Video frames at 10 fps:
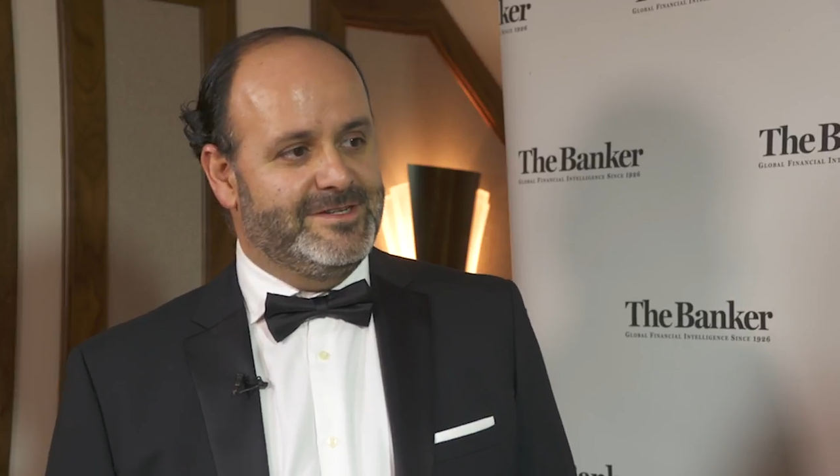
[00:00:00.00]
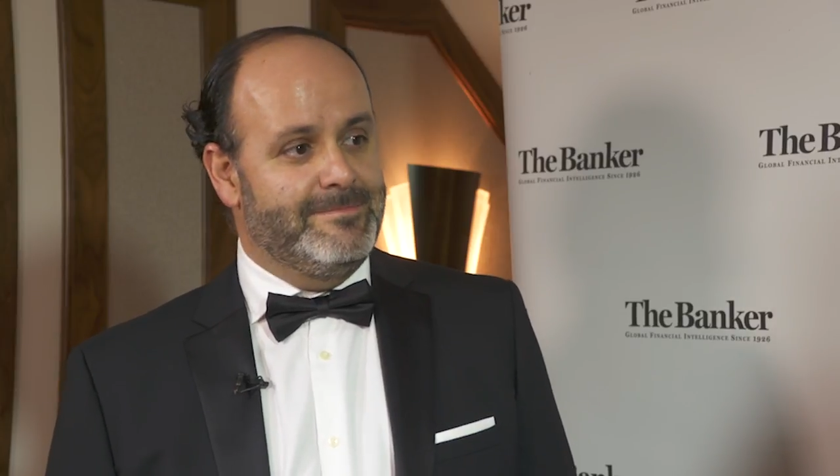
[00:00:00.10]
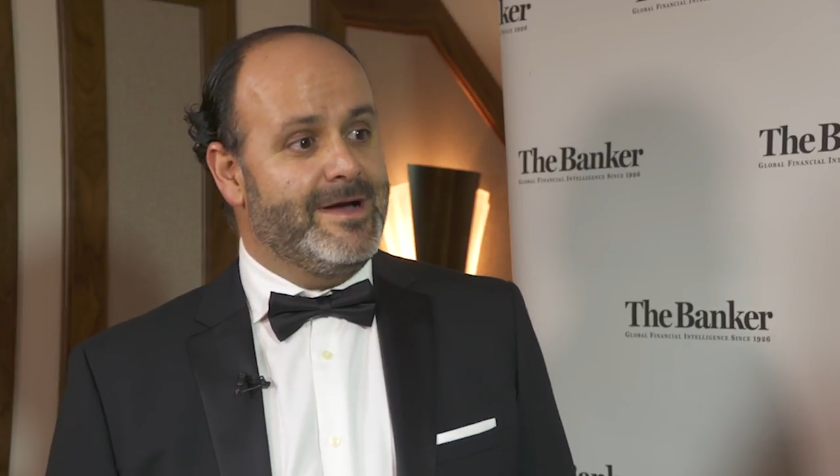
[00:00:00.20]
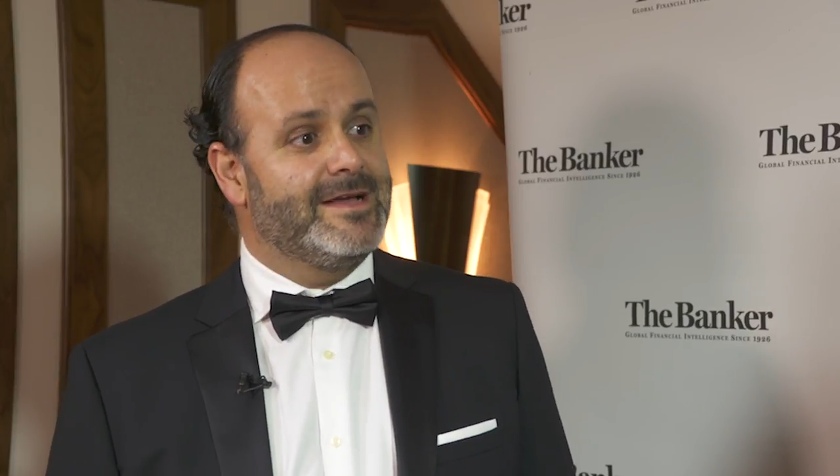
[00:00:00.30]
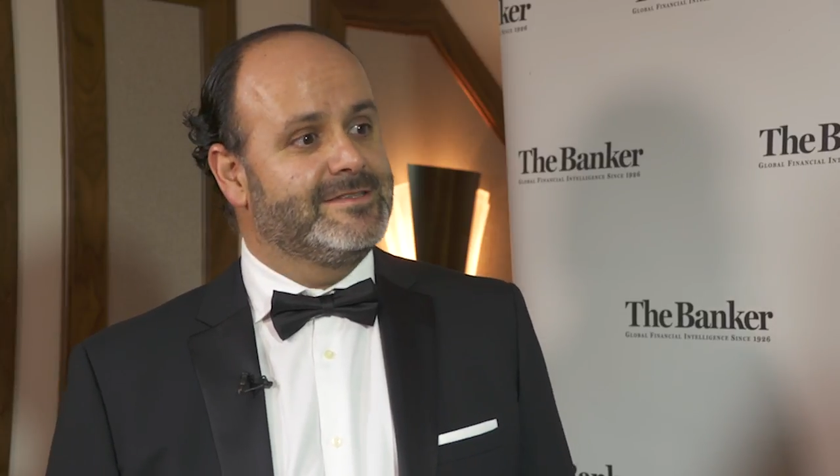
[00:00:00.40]
as a
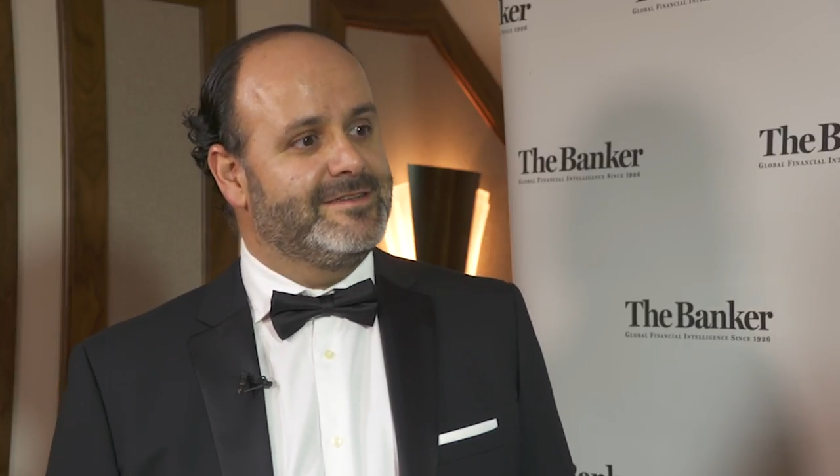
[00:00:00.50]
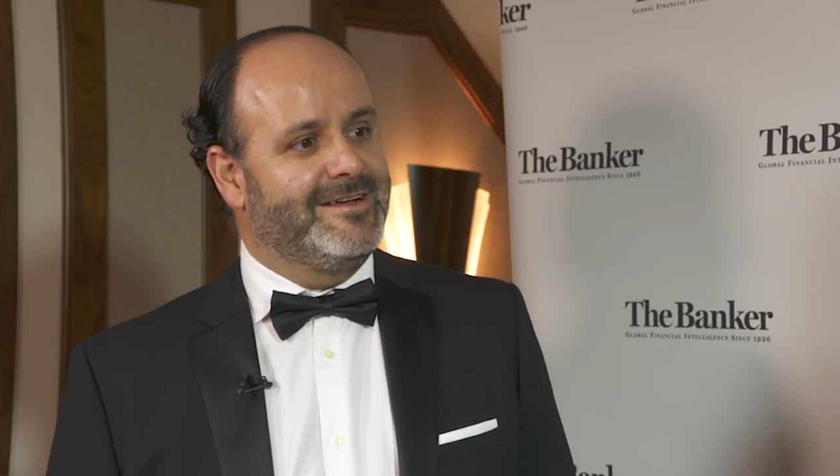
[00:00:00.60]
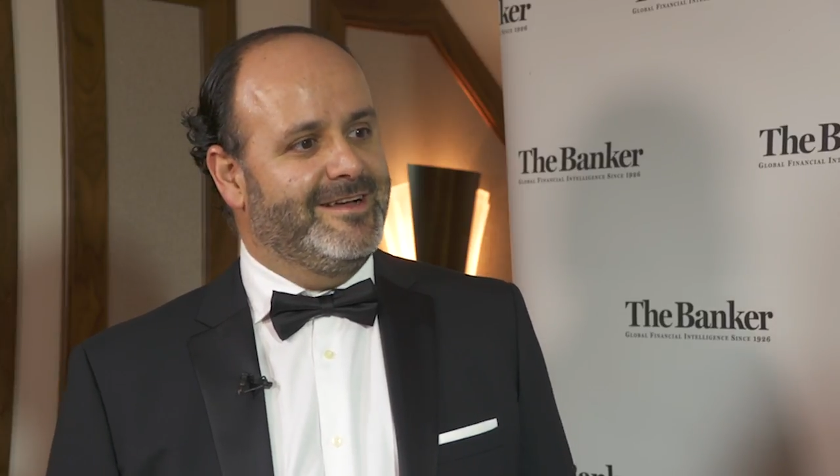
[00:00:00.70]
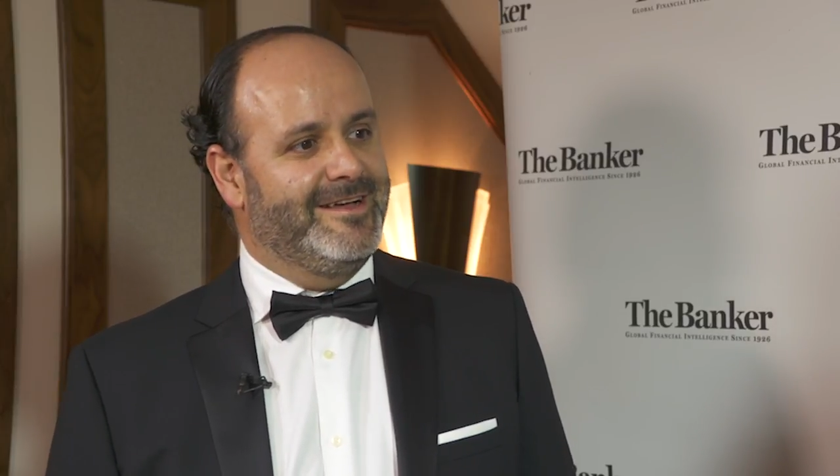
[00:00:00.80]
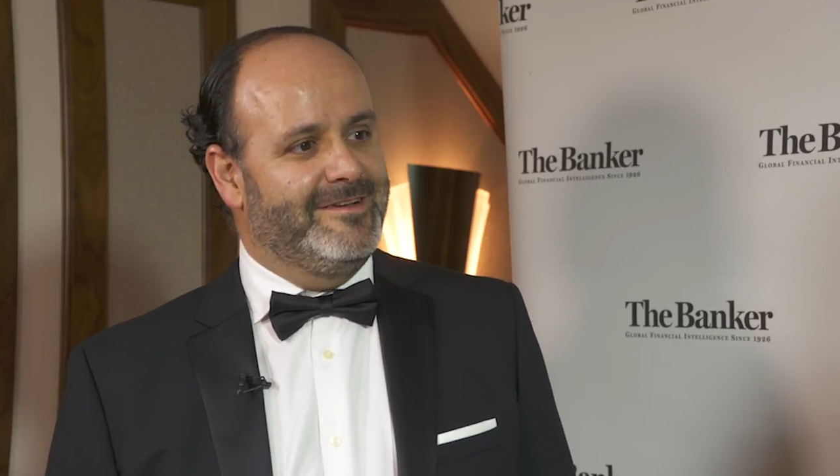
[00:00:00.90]
must
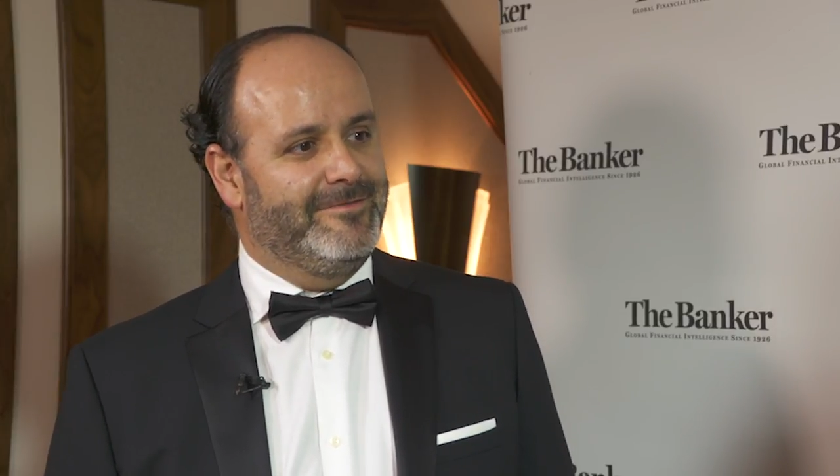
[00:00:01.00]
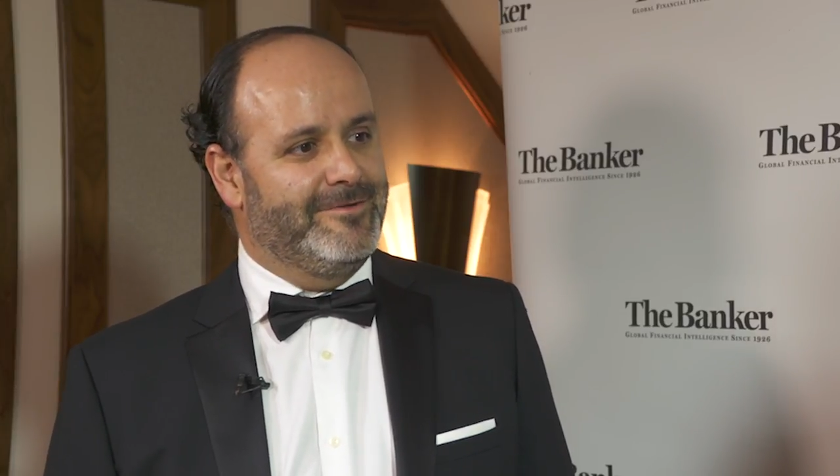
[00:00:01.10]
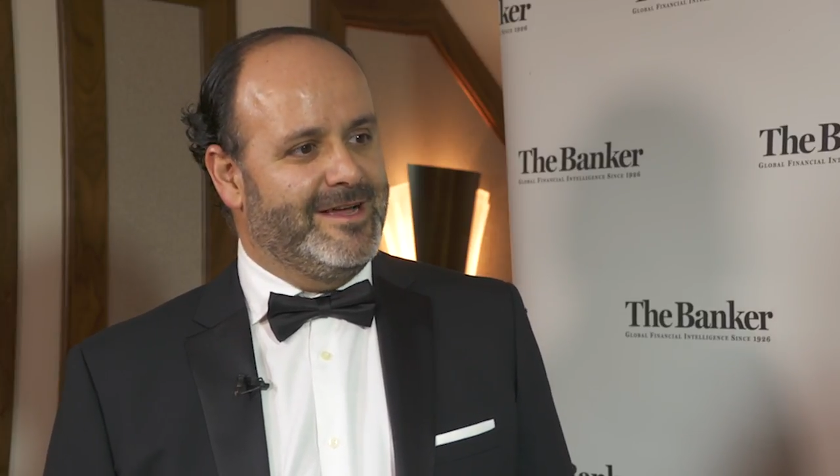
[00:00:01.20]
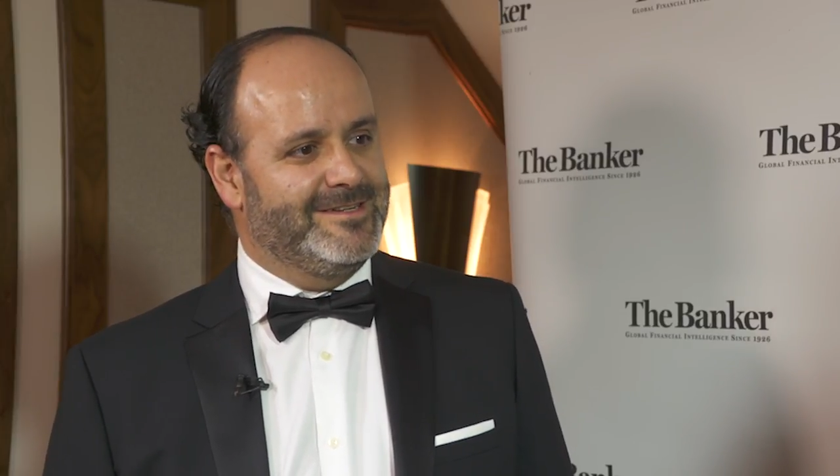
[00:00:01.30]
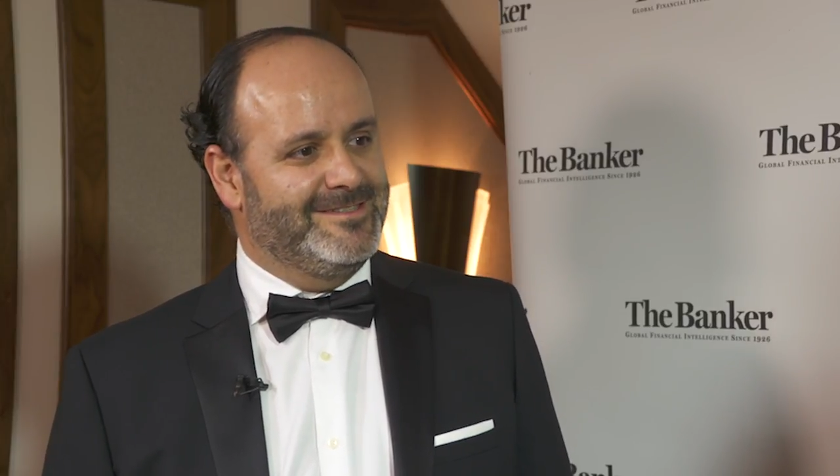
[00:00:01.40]
uh,
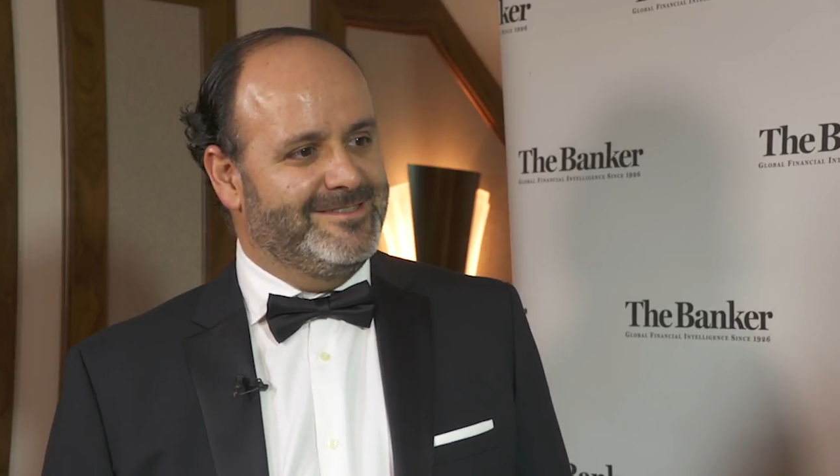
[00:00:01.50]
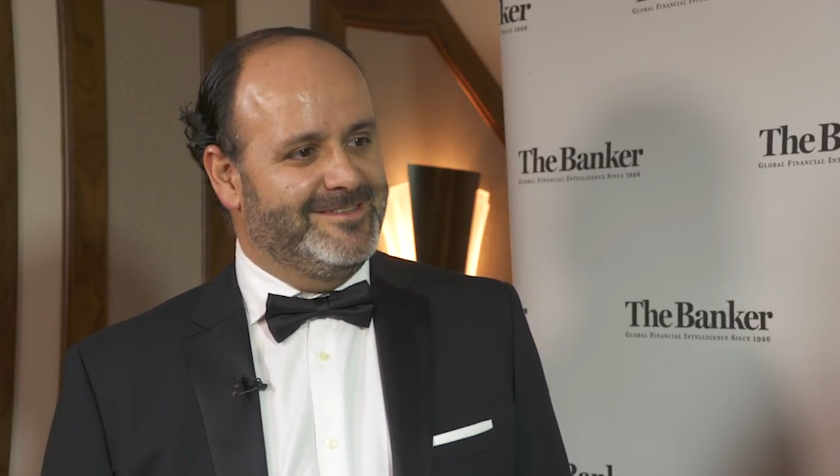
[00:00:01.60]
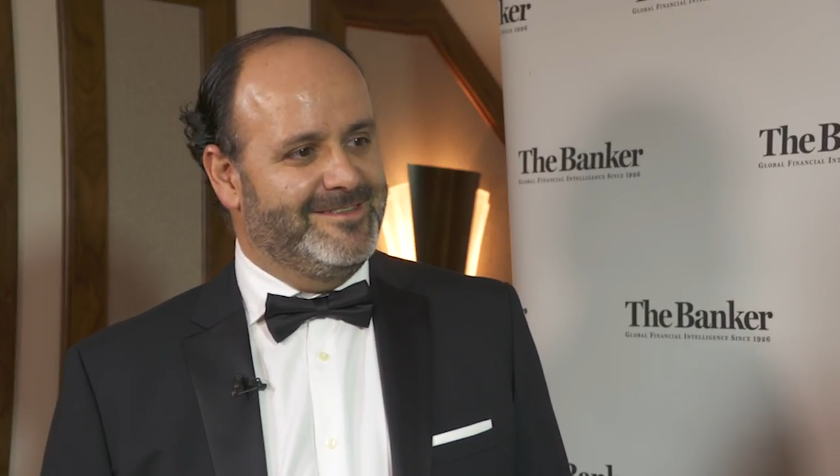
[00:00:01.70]
for us.